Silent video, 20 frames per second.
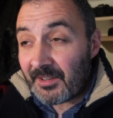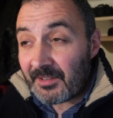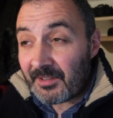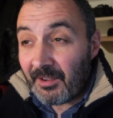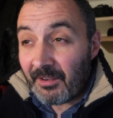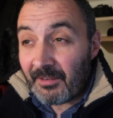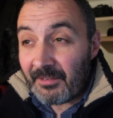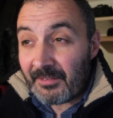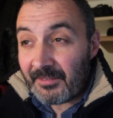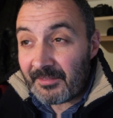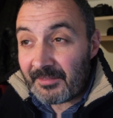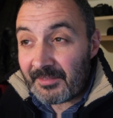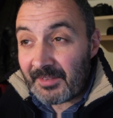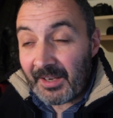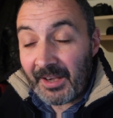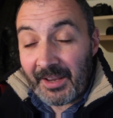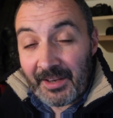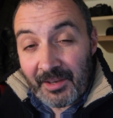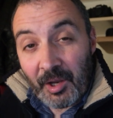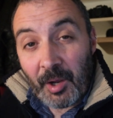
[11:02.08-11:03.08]
Now,
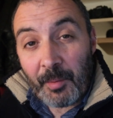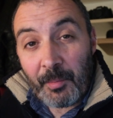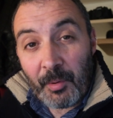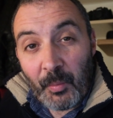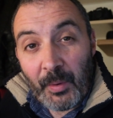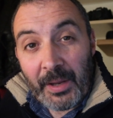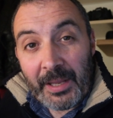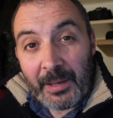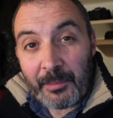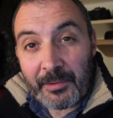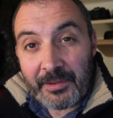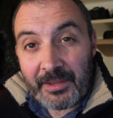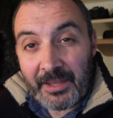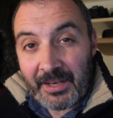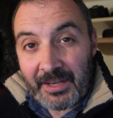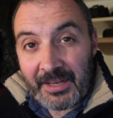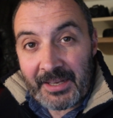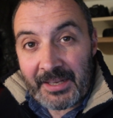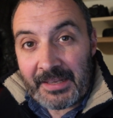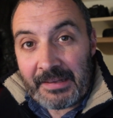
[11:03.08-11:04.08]
did I come away with
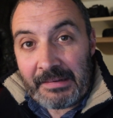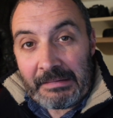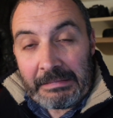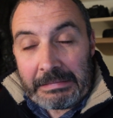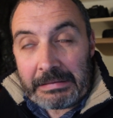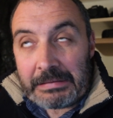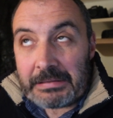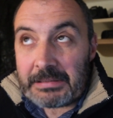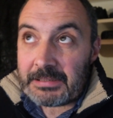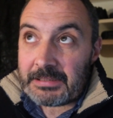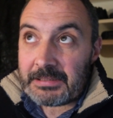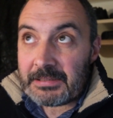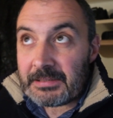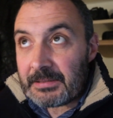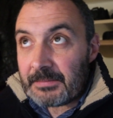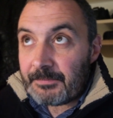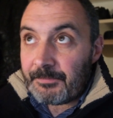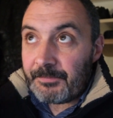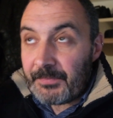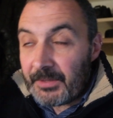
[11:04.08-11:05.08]
any,
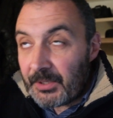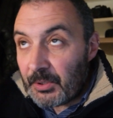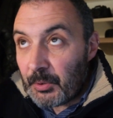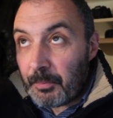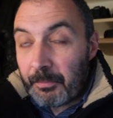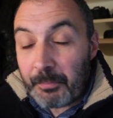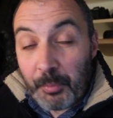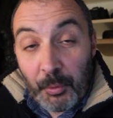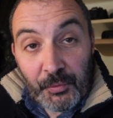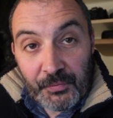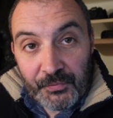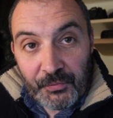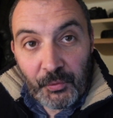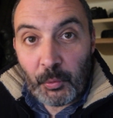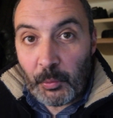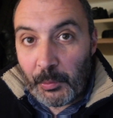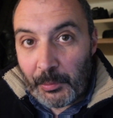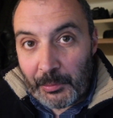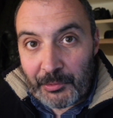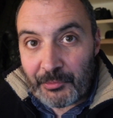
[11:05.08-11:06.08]
you know,
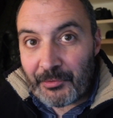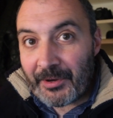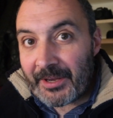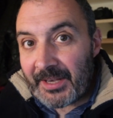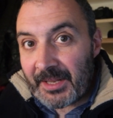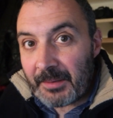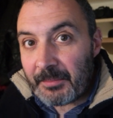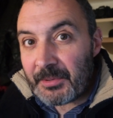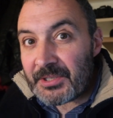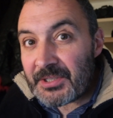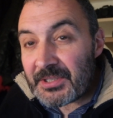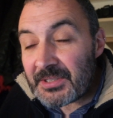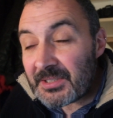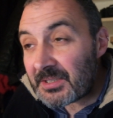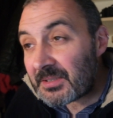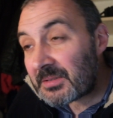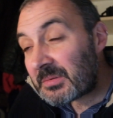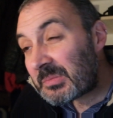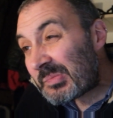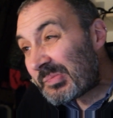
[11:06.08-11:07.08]
portfolio grade
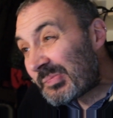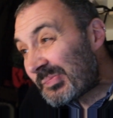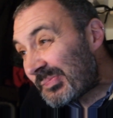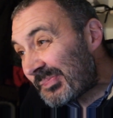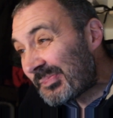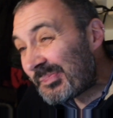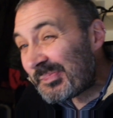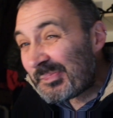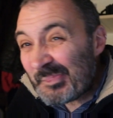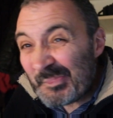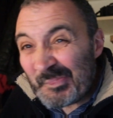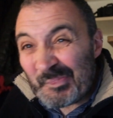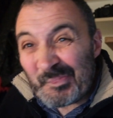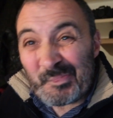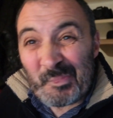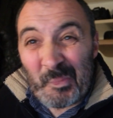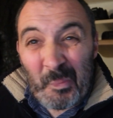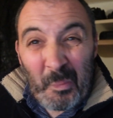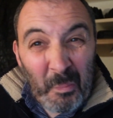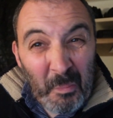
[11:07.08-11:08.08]
images?
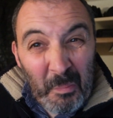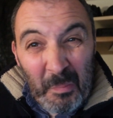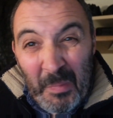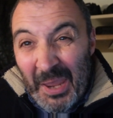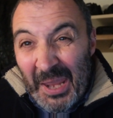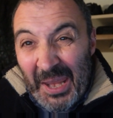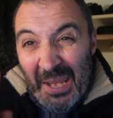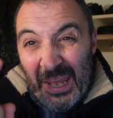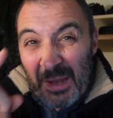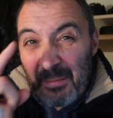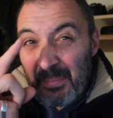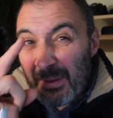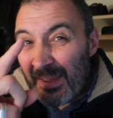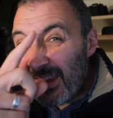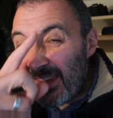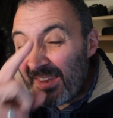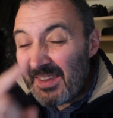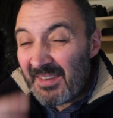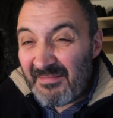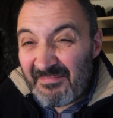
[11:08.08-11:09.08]

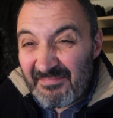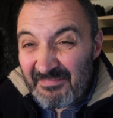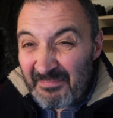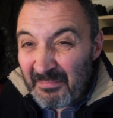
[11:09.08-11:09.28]
Maybe